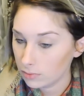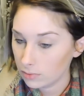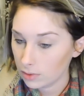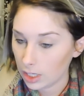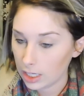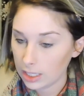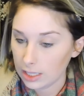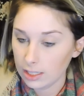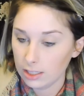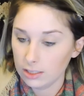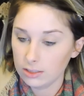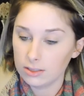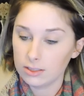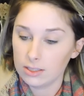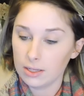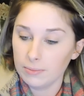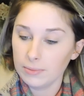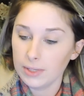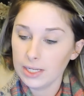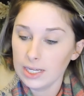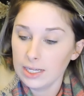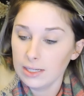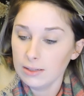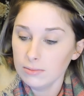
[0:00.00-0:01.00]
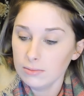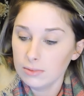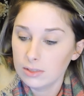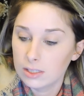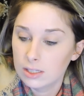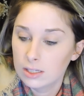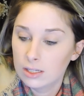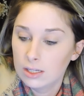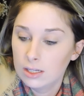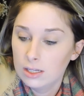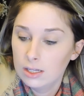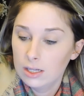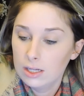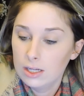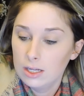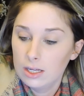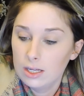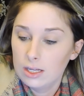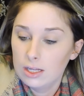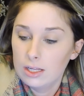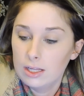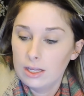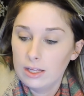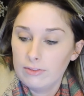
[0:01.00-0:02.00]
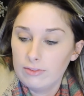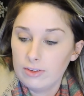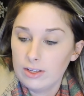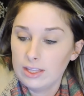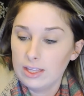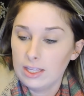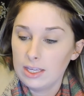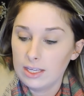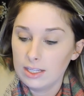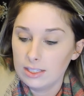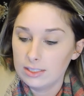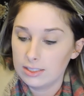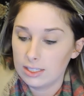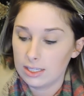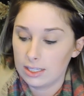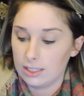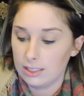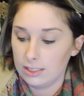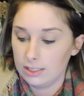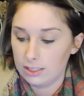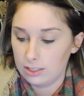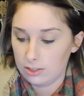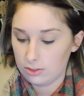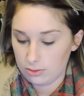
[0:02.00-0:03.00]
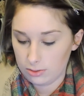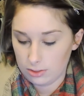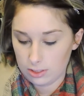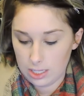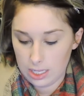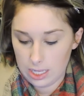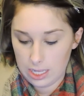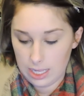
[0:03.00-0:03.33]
And then sometimes, if I think it's like a little